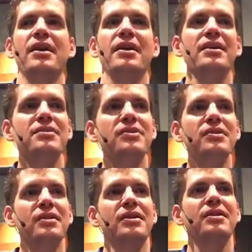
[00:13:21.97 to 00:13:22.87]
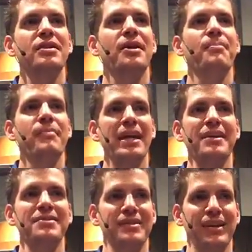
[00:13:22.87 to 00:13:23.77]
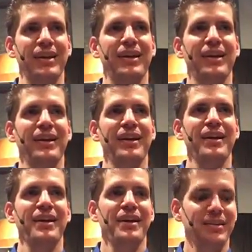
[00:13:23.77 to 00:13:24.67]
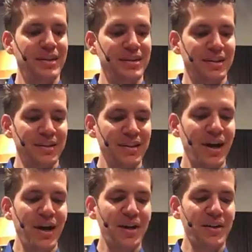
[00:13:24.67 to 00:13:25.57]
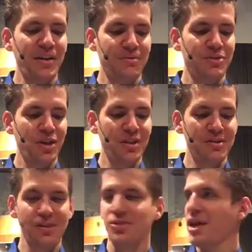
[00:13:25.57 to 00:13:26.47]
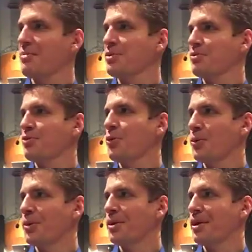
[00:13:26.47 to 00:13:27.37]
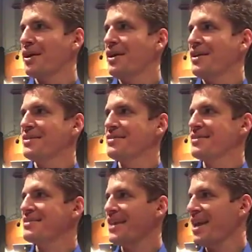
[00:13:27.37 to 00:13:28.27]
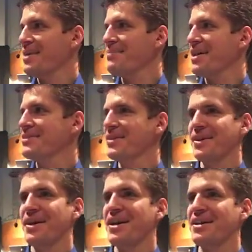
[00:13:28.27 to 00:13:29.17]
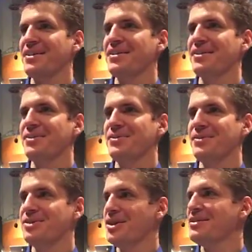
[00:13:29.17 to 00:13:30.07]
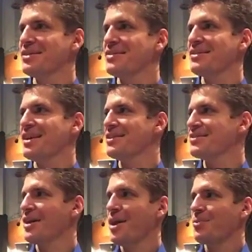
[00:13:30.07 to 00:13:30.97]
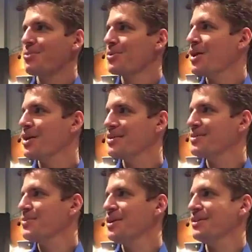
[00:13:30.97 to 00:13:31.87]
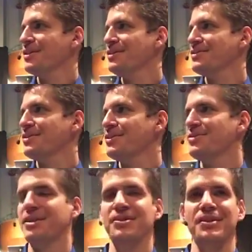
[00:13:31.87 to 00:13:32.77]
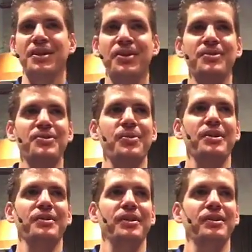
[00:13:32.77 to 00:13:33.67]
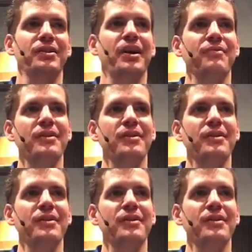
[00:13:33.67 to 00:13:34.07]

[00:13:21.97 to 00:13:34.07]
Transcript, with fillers: Isn't it amazing that the God of Genesis chapter four is the same as the God who Jesus says, broad is the way that leads to destruction, narrow is the way that leads to life.